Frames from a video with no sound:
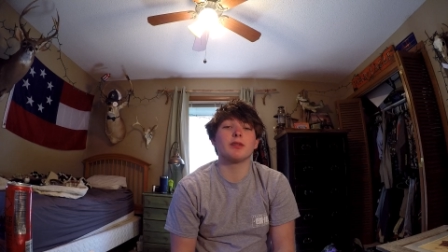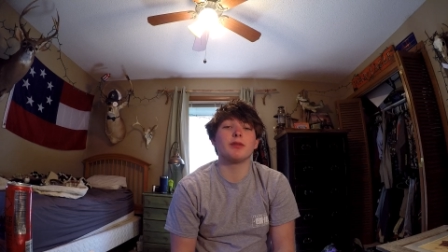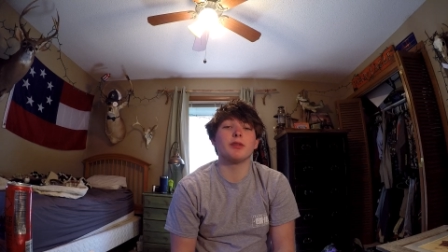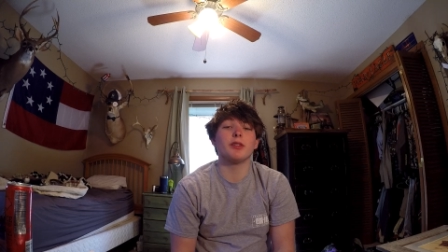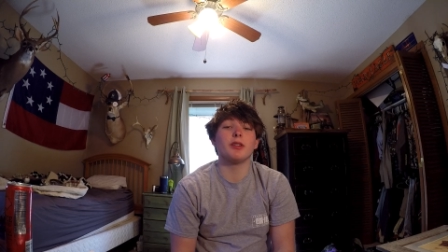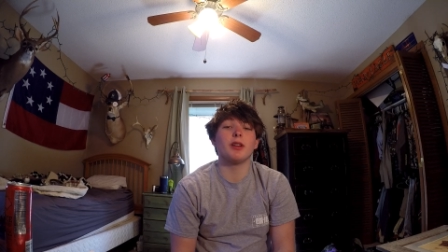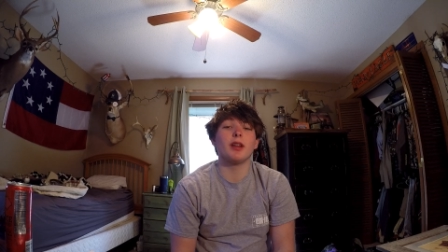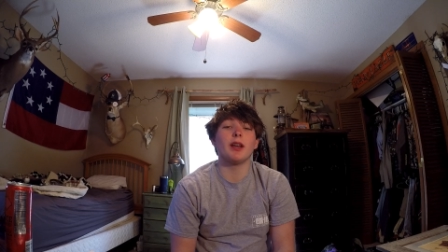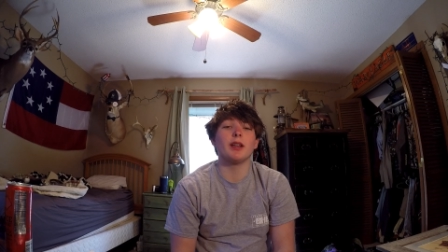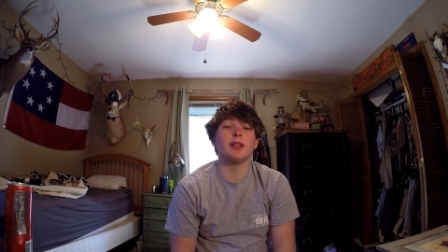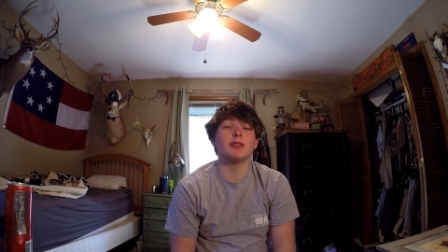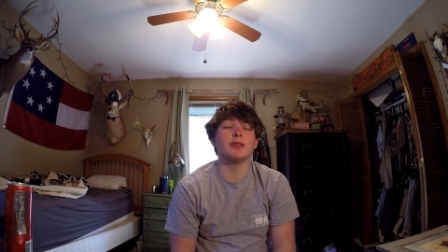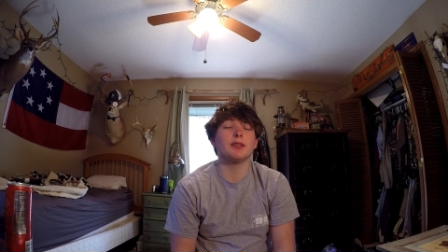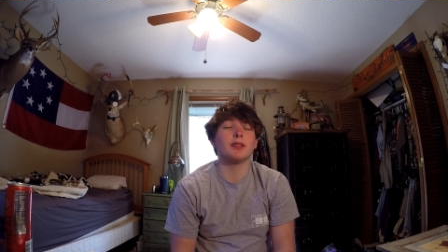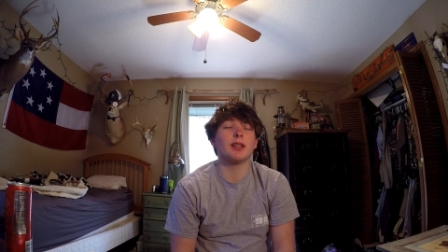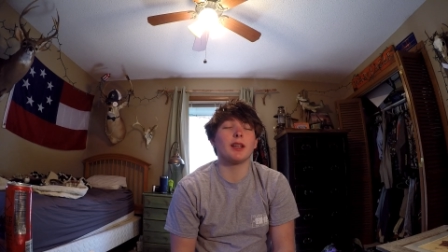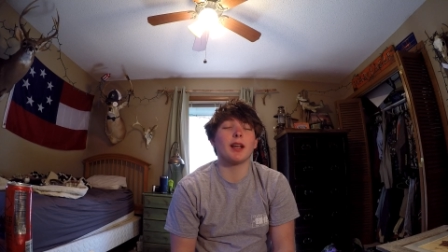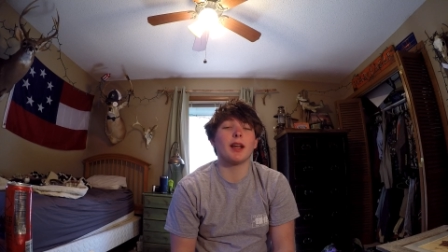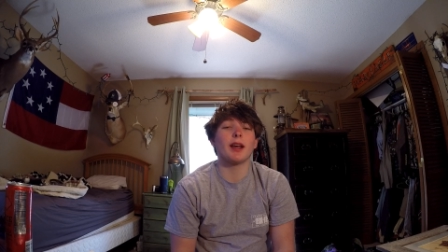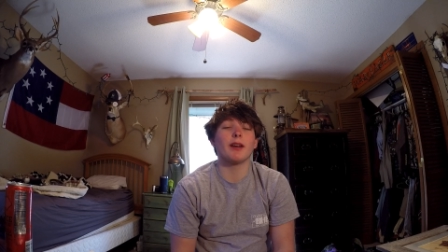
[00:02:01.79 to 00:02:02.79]
few days
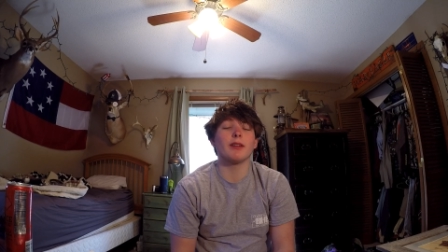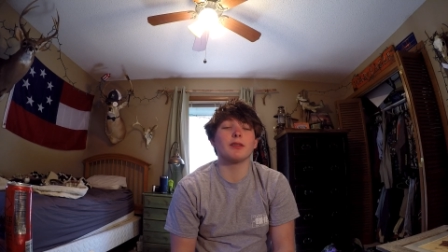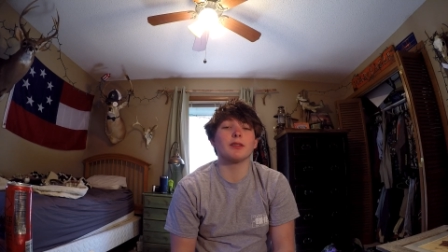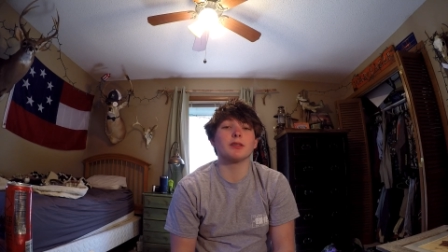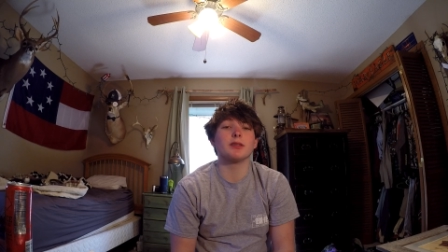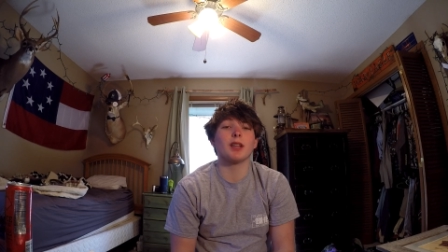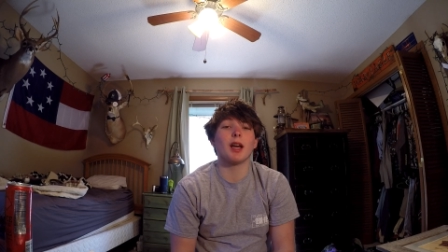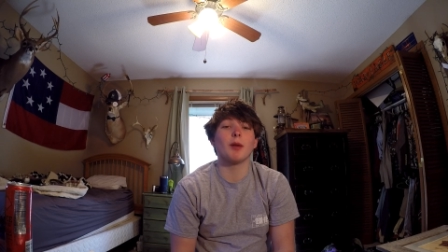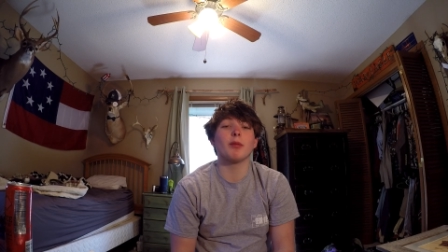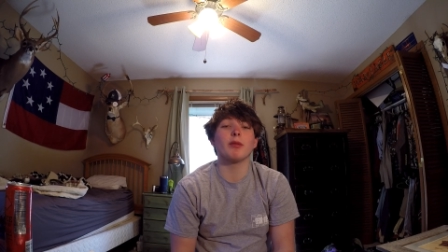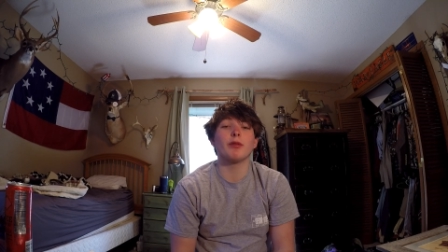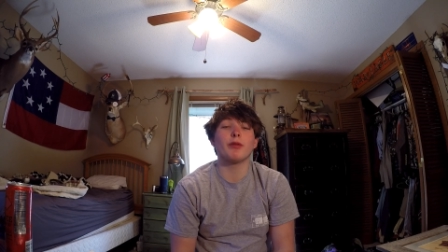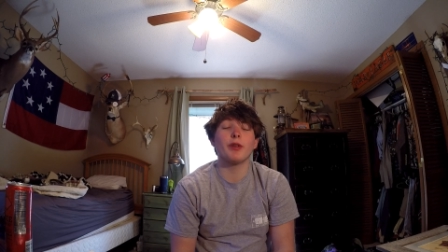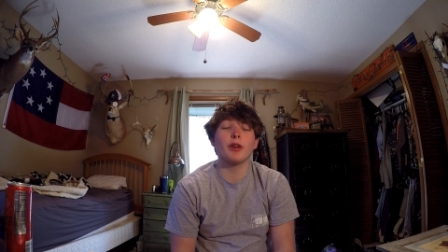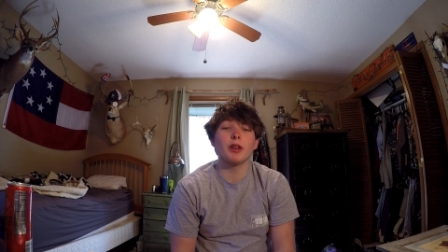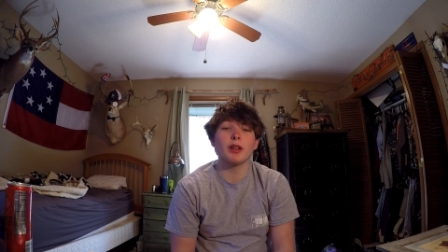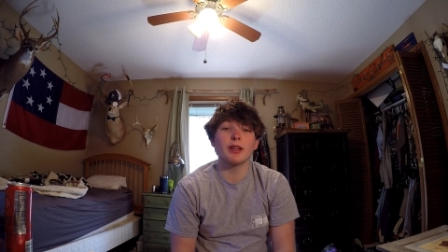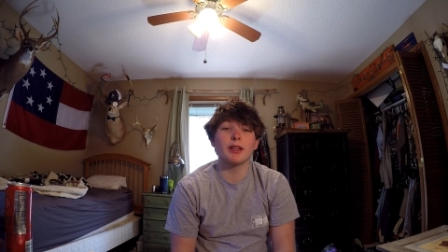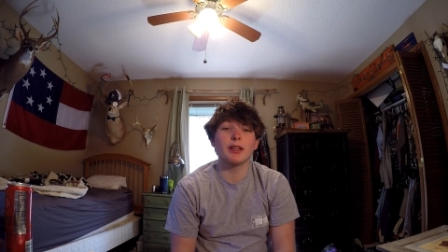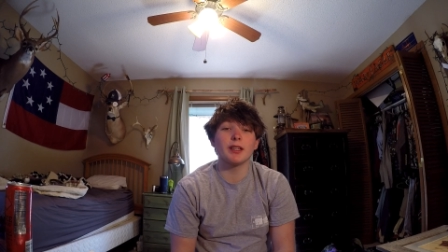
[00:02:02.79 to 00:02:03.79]
and I've just not been
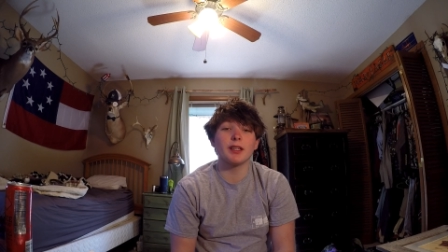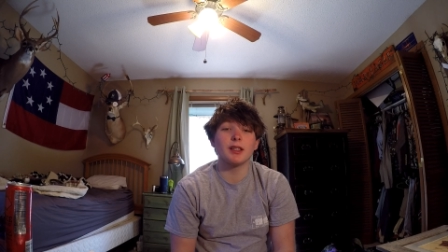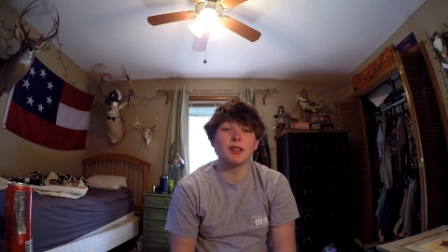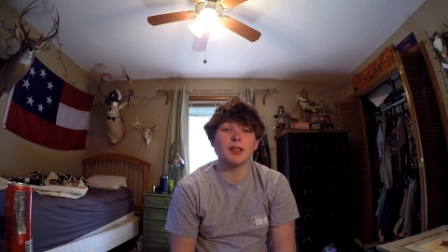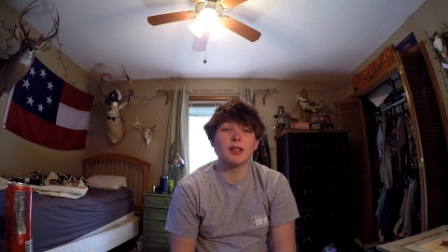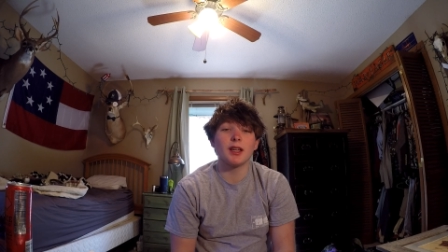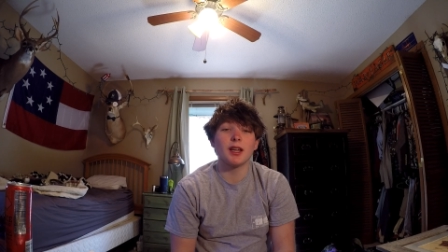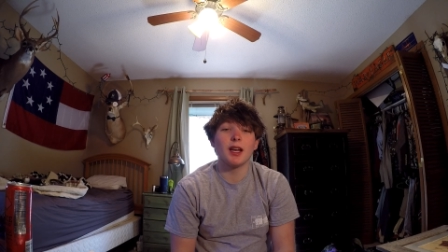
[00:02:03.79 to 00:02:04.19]
feeling good.